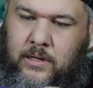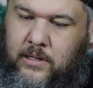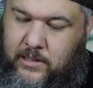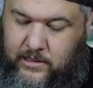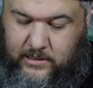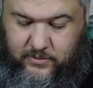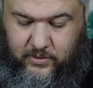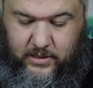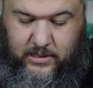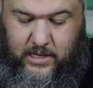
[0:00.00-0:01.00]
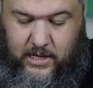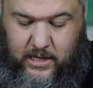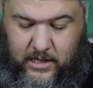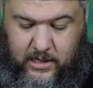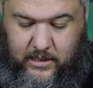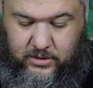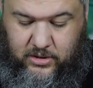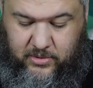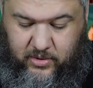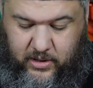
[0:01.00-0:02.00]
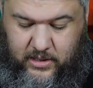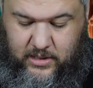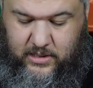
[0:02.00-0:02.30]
think that's right. Yeah, should be right.